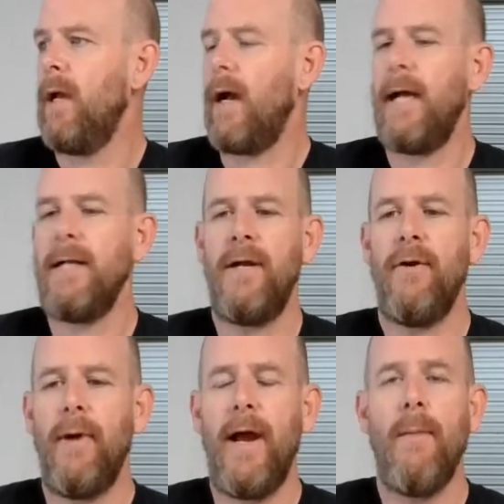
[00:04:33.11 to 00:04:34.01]
I tend to
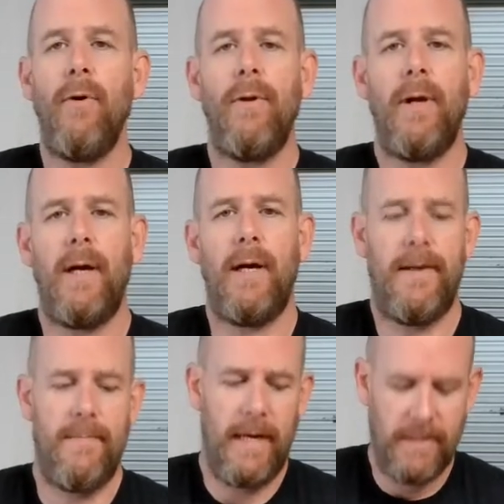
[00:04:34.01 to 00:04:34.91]
ramble.
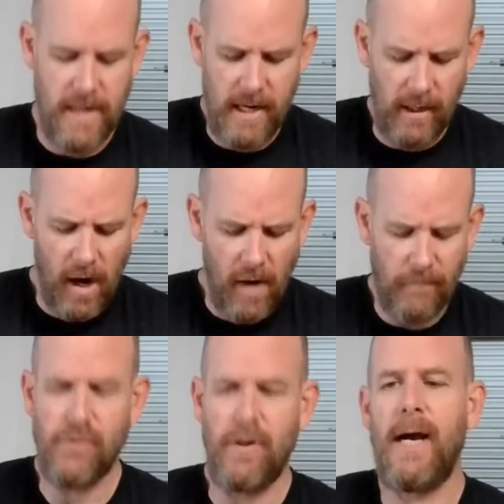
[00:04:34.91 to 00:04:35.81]
I tend to get off
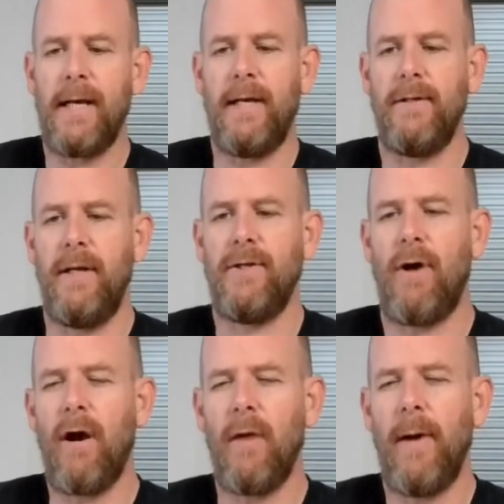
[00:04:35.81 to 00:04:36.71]
track and
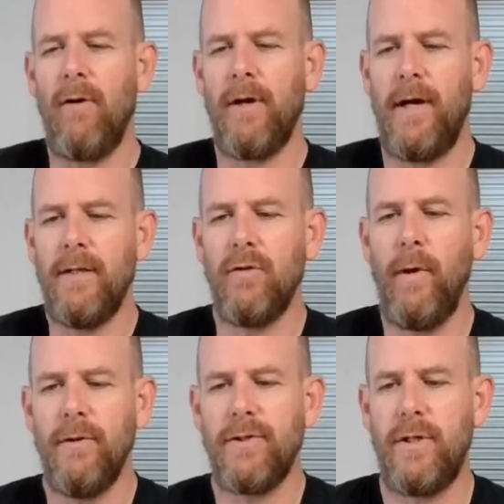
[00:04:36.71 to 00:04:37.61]
talk about all kinds of
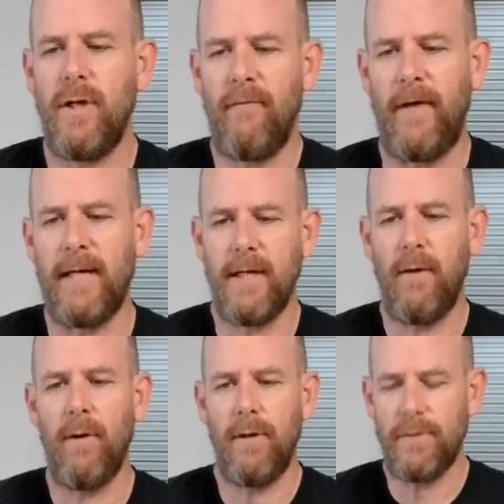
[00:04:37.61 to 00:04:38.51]
weird stuff as I
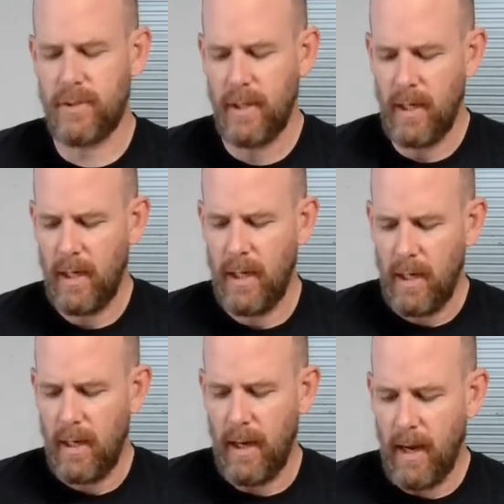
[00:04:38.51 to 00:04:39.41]
roast.
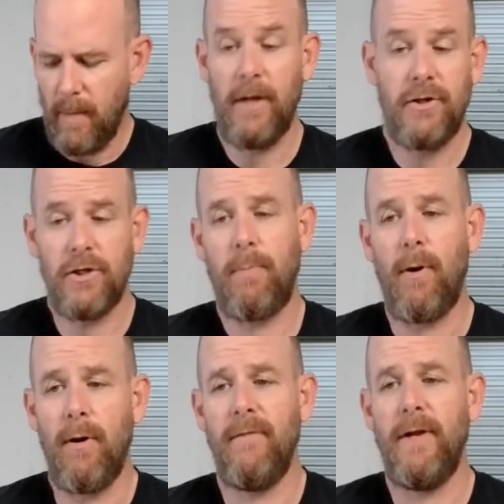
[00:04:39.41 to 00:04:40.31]
And it's just
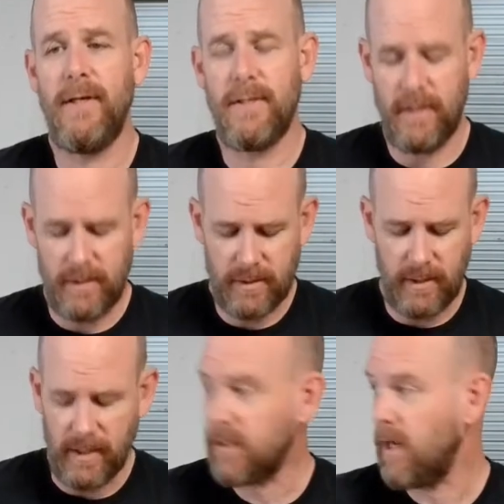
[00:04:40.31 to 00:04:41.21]
part of it is
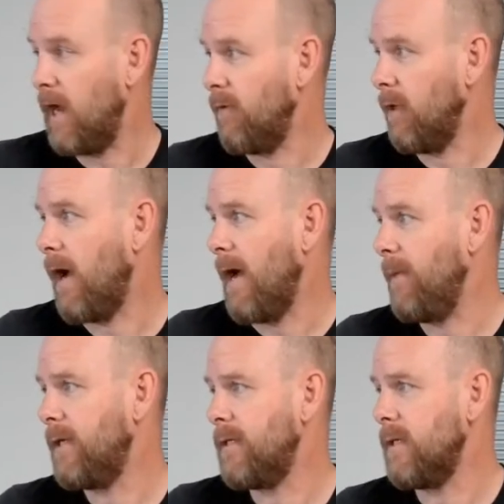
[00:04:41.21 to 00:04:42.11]
it's kind of a lot
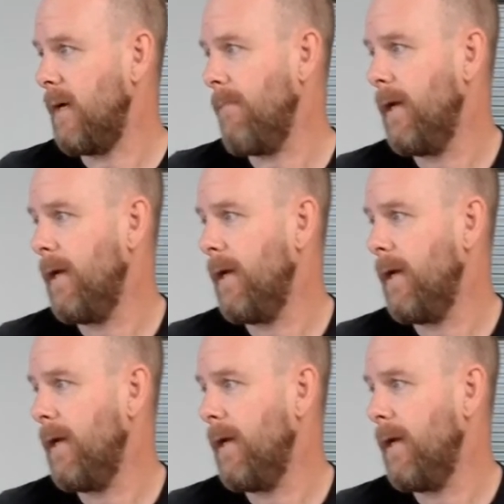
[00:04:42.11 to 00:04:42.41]
because I'm